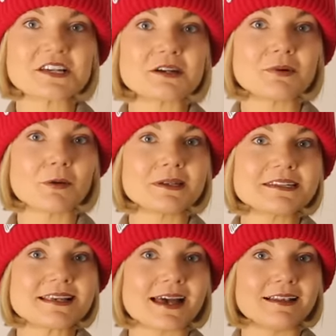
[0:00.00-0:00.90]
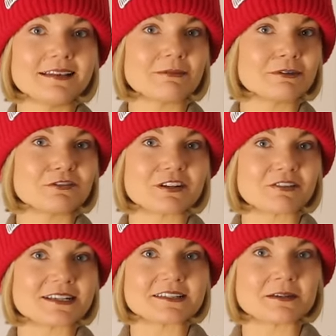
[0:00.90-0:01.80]
you can probably tell I'm loving
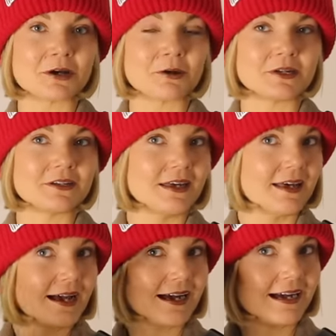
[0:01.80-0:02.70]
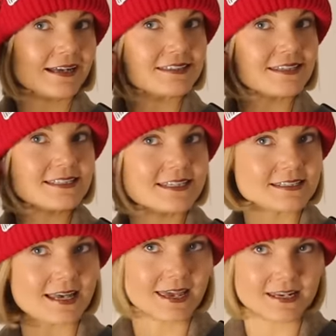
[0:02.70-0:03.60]
red at the moment and this
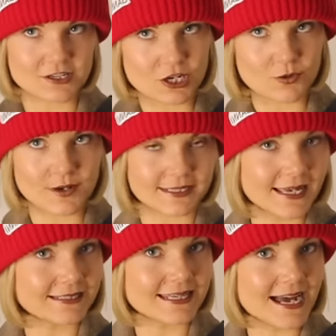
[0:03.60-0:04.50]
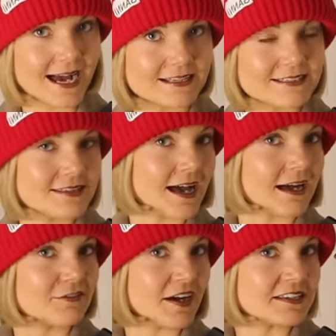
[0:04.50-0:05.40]
is a new Ganni hat that
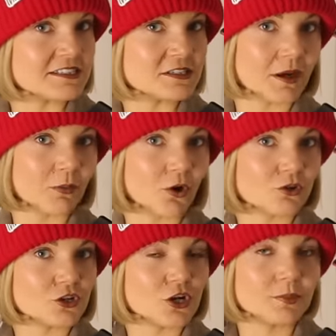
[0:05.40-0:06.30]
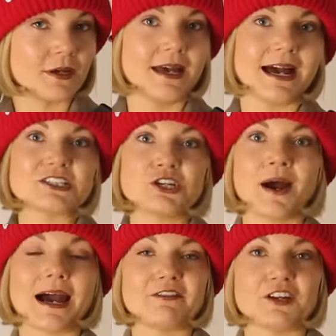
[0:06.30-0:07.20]
I've added to my wardrobe. I do
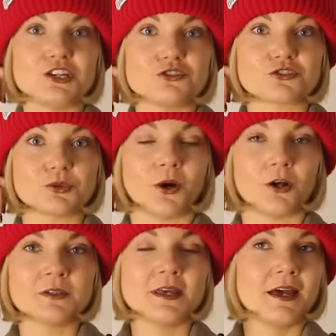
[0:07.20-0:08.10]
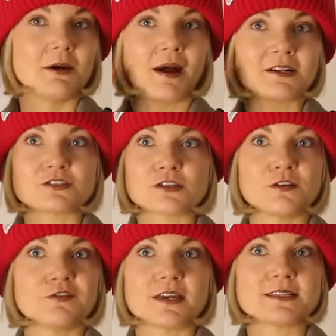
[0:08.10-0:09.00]
have a neutral one but I just
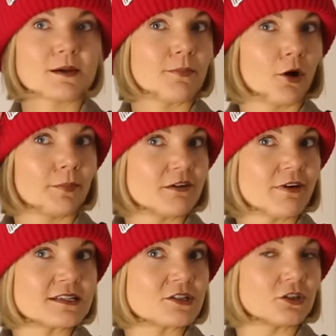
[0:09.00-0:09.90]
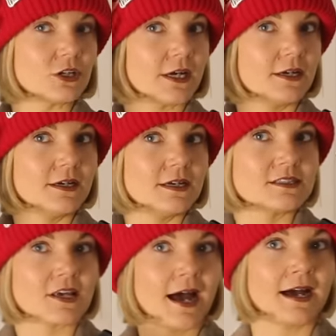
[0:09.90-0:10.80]
love this poppy red colour
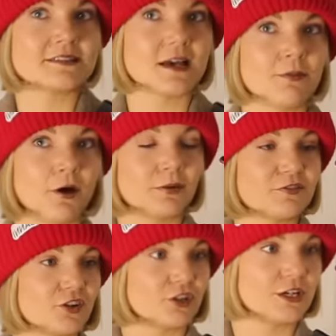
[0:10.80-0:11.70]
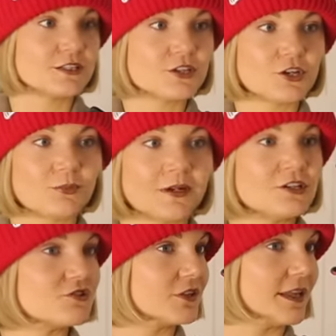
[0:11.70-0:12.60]
to add a pop of colour to my
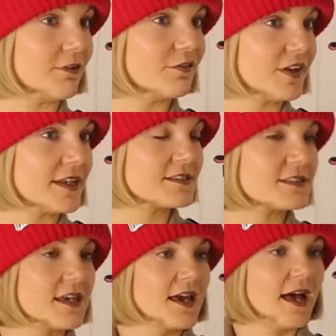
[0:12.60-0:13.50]
neutral outfits